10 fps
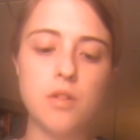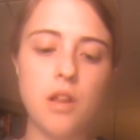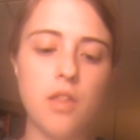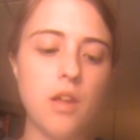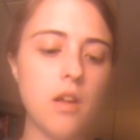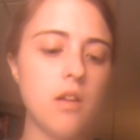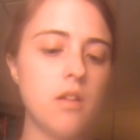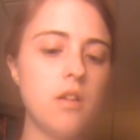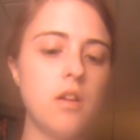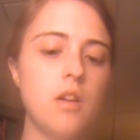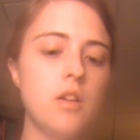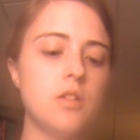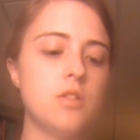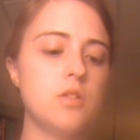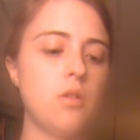or anything,
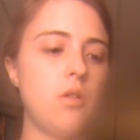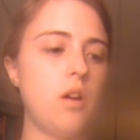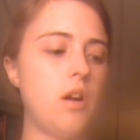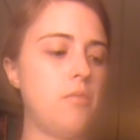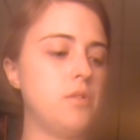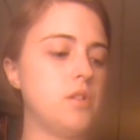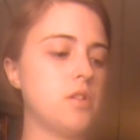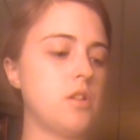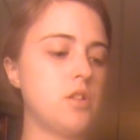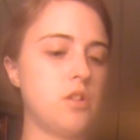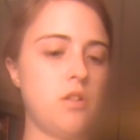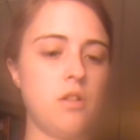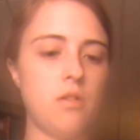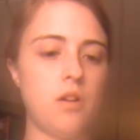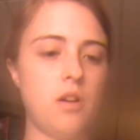so I'm just going to show
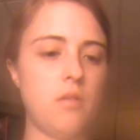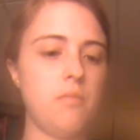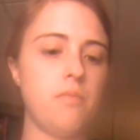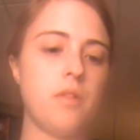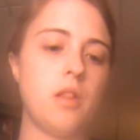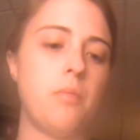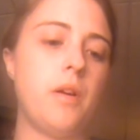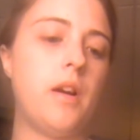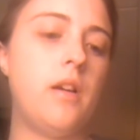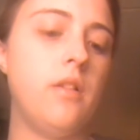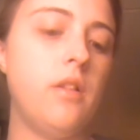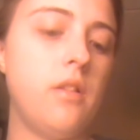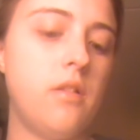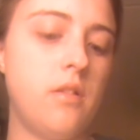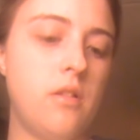you the palette.
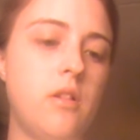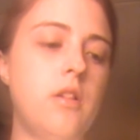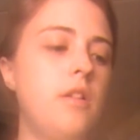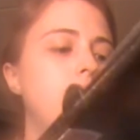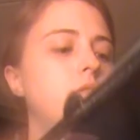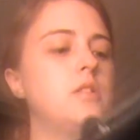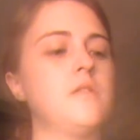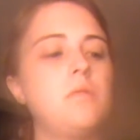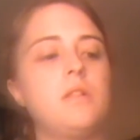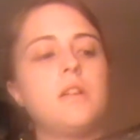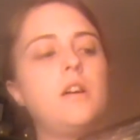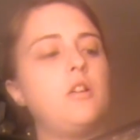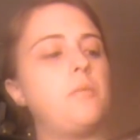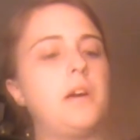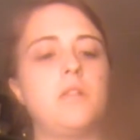This is what the color
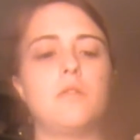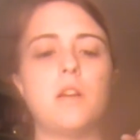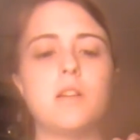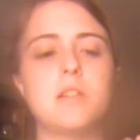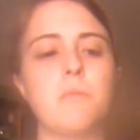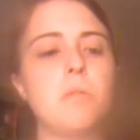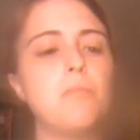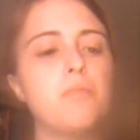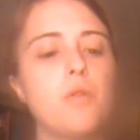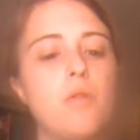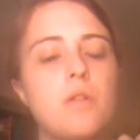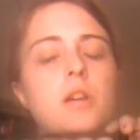palette looks like. Some of them broke.